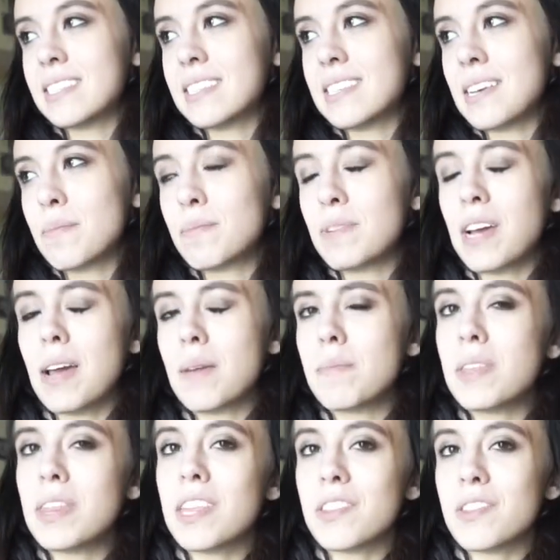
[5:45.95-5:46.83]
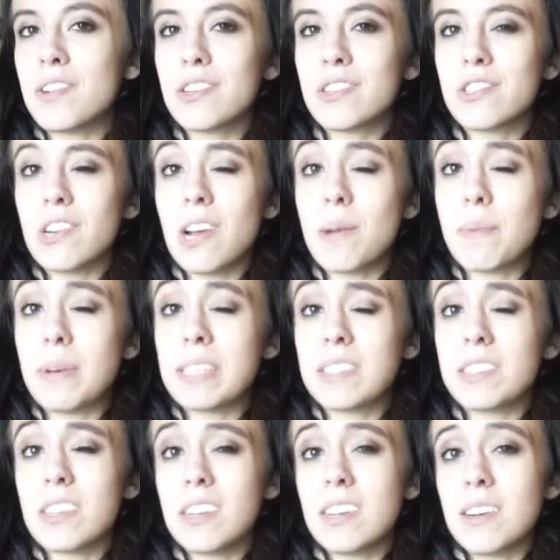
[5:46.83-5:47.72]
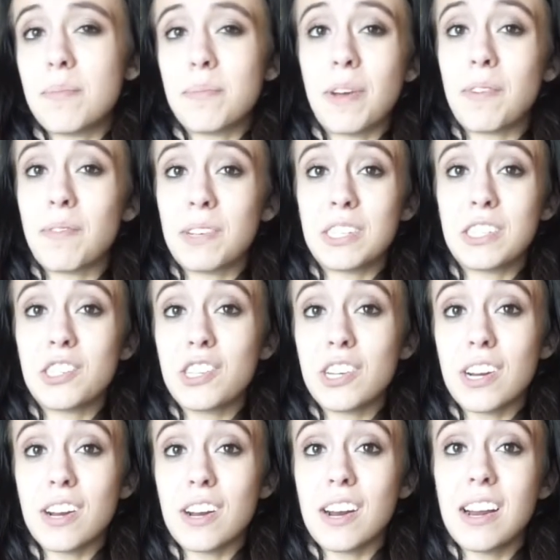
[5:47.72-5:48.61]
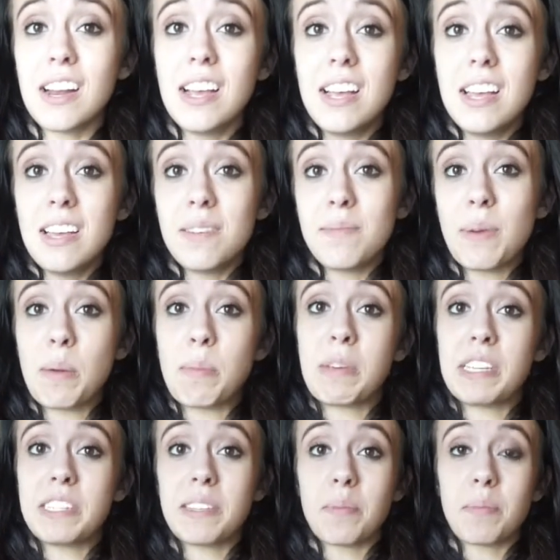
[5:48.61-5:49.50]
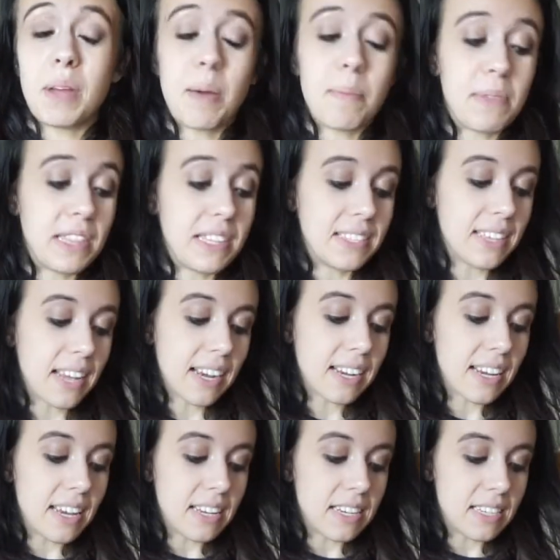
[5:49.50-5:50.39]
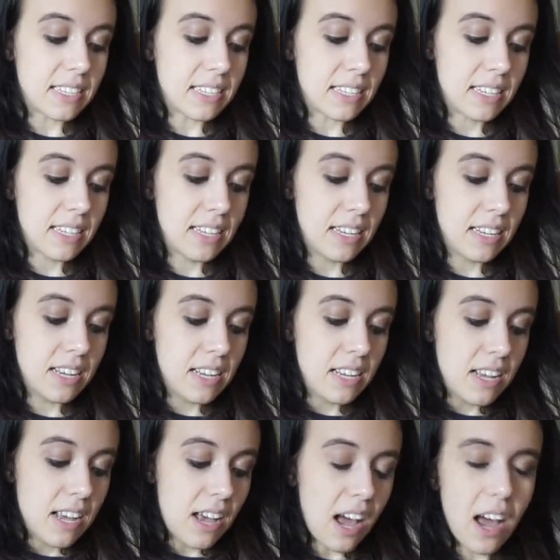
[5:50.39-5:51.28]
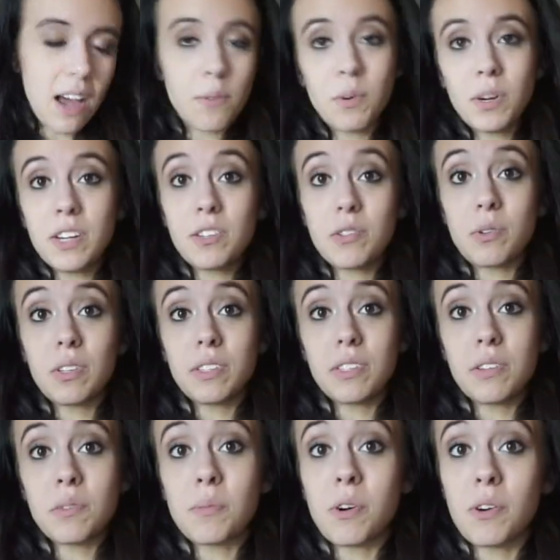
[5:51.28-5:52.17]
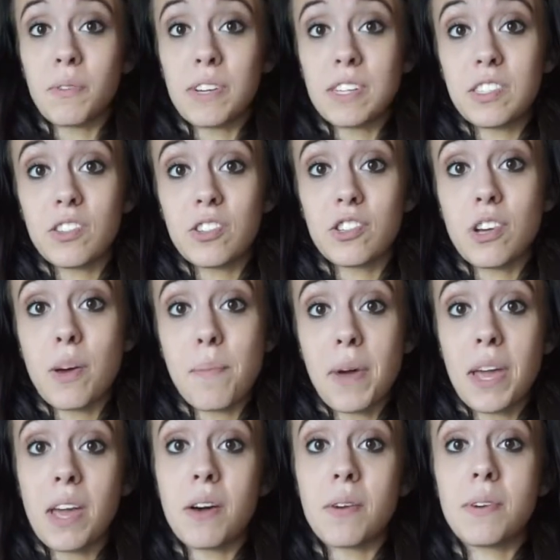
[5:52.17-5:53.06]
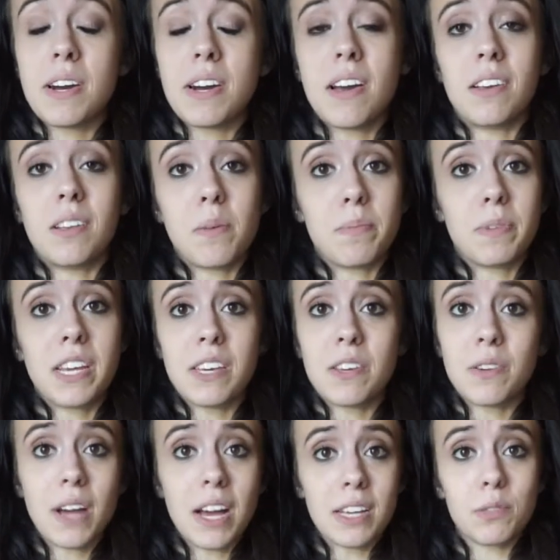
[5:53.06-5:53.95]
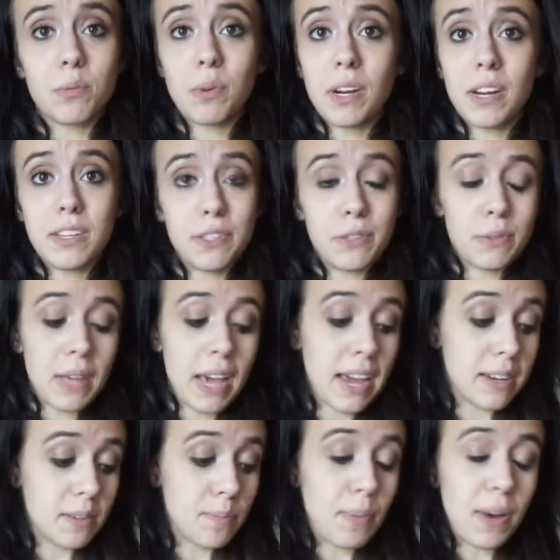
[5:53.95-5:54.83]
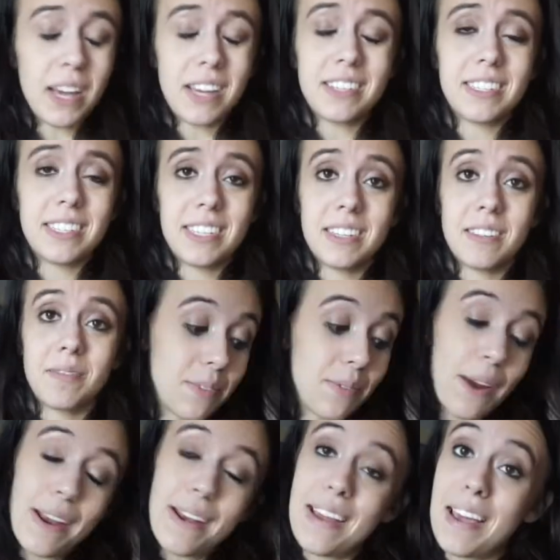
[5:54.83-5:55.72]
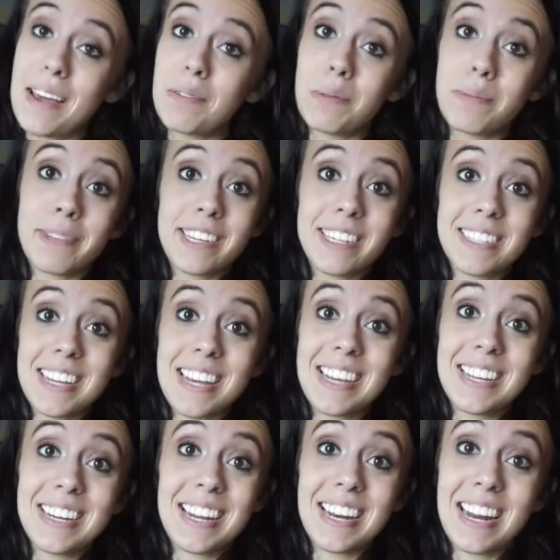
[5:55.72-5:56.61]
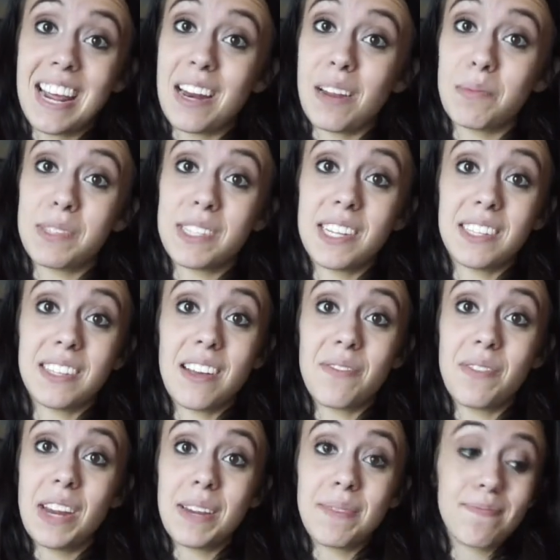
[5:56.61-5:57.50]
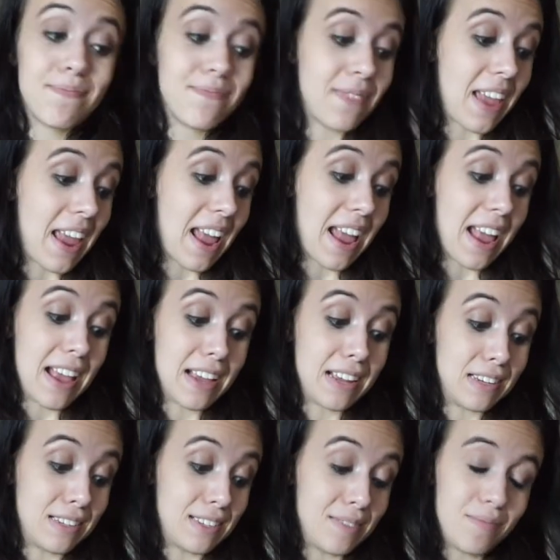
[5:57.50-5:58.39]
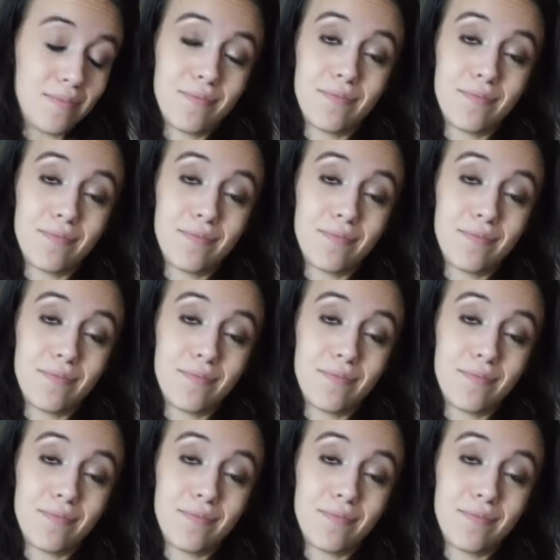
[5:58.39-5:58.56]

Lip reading: sometime in the 3rd trimester. I'm not really sure. Maybe sometime in the 2nd. I want to do a little more research on my own, and I'll update you guys when I do that. But right now, I'm still taking it, and I'm still loving it. And